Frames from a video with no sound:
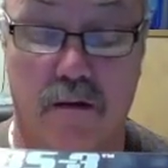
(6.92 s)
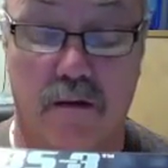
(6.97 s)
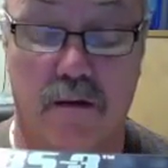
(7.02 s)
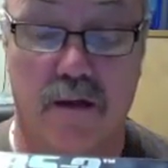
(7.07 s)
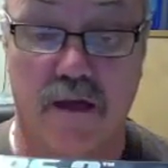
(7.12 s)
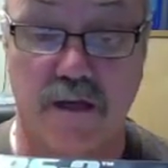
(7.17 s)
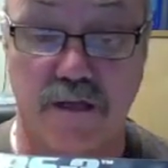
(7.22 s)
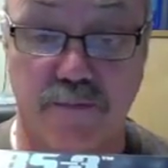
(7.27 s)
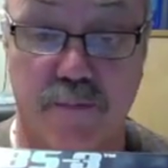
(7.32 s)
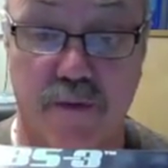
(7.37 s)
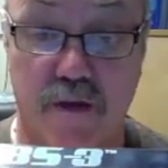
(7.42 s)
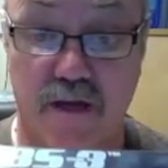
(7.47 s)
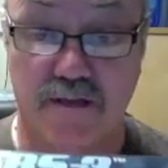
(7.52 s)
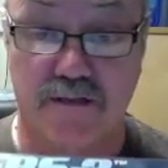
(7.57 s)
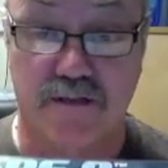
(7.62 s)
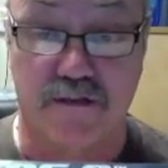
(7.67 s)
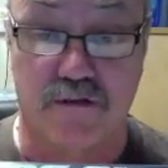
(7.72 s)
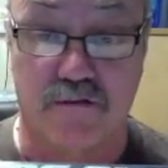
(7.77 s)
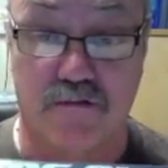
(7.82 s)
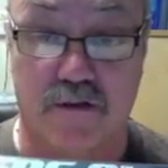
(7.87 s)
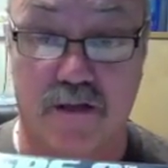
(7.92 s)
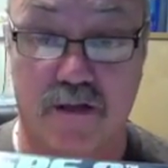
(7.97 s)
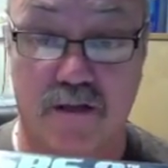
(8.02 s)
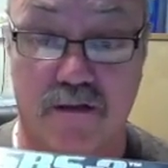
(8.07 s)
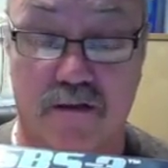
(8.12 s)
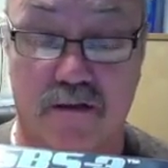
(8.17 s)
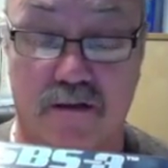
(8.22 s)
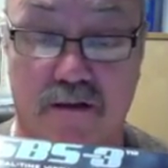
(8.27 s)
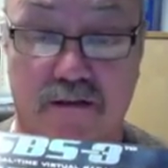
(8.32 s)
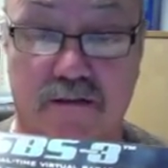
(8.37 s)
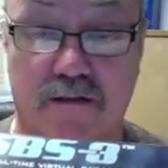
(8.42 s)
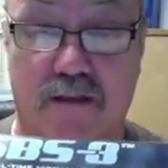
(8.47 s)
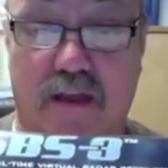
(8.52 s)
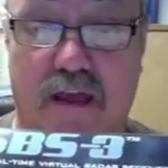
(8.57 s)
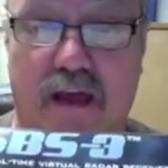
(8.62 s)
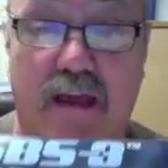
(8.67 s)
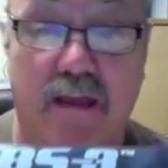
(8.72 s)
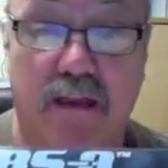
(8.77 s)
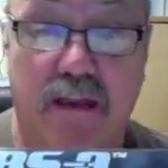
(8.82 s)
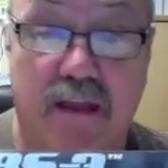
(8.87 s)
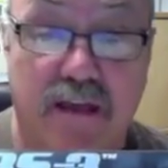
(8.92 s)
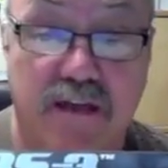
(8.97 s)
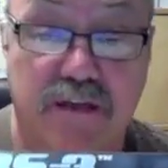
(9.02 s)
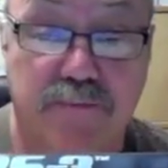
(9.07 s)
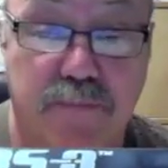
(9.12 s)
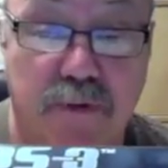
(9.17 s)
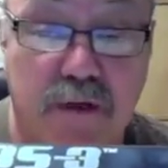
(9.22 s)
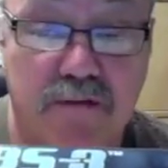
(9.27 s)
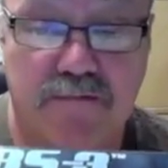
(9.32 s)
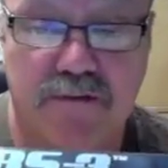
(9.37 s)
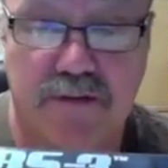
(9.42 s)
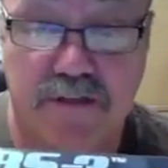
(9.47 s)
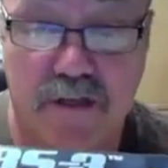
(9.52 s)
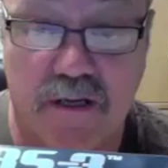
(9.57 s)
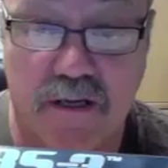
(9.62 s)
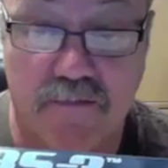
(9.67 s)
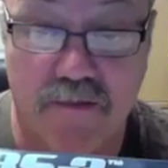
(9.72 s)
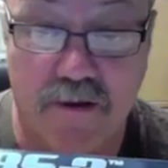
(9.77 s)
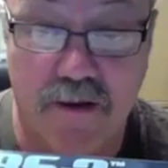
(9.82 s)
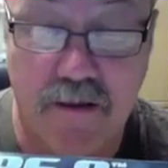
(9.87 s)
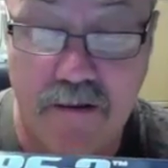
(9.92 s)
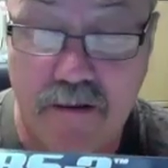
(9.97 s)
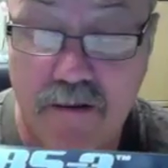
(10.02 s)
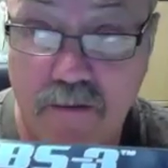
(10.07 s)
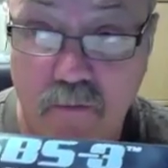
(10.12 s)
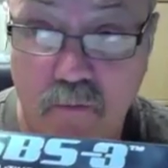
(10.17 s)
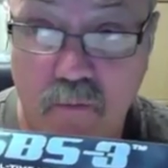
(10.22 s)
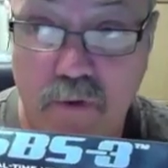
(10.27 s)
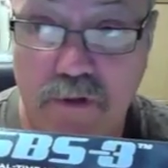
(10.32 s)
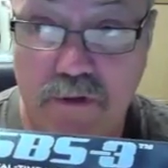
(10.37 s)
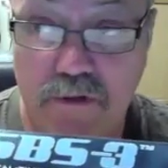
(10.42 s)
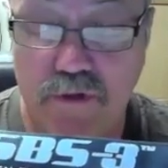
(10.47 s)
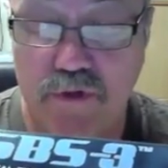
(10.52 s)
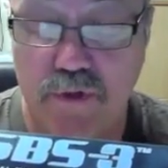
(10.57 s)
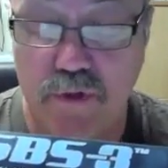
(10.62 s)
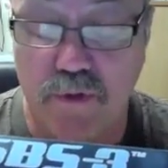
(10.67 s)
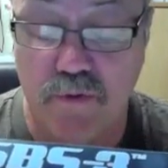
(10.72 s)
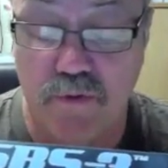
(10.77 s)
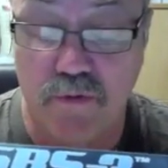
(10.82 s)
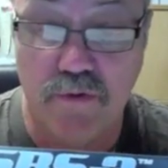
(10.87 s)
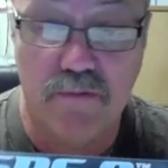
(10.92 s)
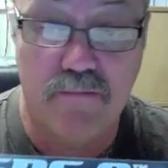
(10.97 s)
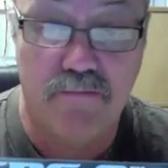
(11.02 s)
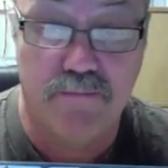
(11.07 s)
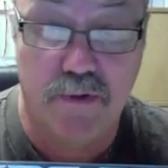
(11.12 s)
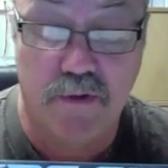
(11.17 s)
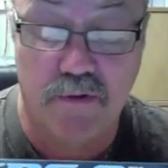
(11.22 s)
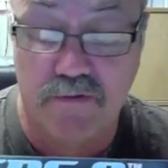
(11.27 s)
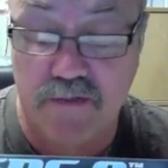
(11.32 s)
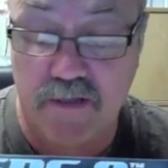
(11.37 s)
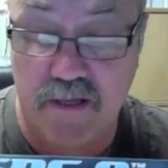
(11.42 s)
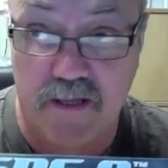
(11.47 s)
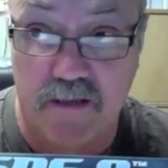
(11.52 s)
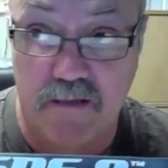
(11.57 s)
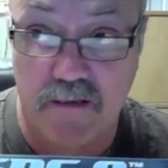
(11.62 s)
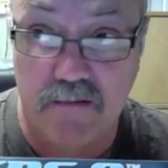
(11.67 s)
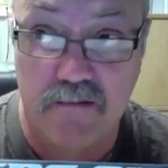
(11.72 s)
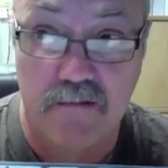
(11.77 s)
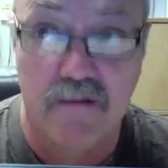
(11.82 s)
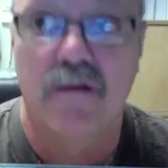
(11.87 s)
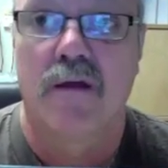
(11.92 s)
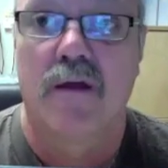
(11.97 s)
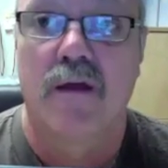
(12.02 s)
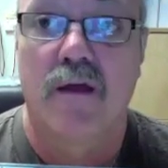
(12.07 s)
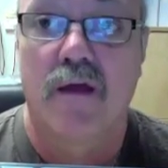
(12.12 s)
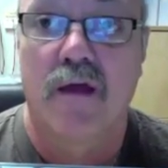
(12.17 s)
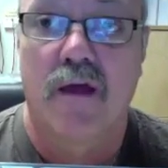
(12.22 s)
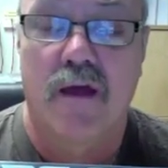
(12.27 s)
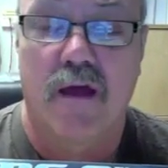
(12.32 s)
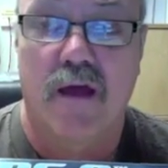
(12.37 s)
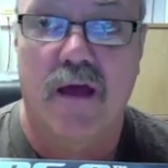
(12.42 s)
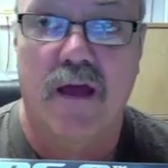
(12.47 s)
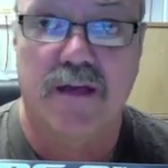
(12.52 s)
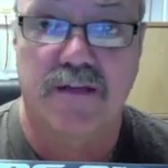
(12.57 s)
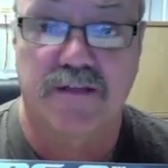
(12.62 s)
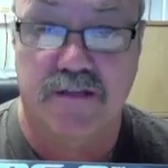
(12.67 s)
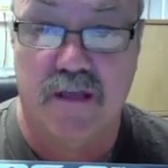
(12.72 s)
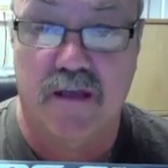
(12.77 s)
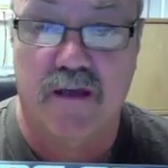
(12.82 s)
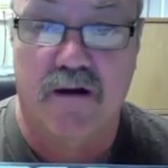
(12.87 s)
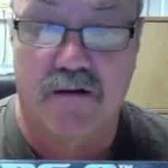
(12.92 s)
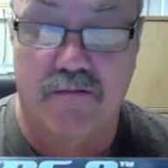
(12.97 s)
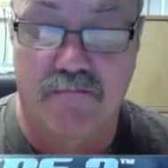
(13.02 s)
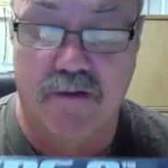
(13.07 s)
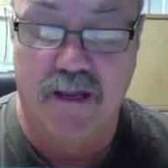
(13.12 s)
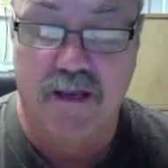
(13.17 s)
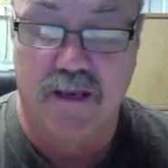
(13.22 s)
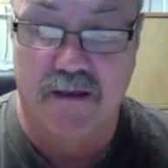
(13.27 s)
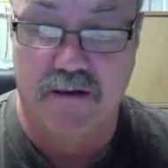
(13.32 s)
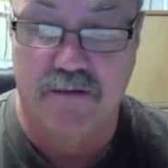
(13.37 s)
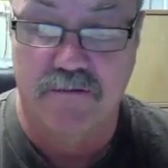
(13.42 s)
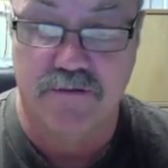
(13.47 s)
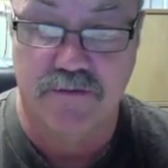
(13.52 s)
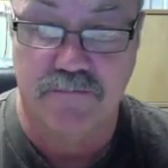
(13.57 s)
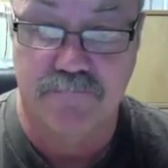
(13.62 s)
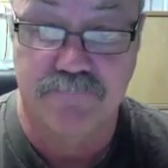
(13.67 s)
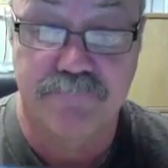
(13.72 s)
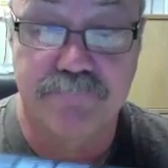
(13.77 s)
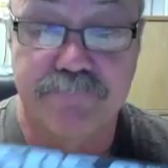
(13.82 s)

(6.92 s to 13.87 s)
The SBS-3 is an ADS-B receiver with two built-in SDR radios.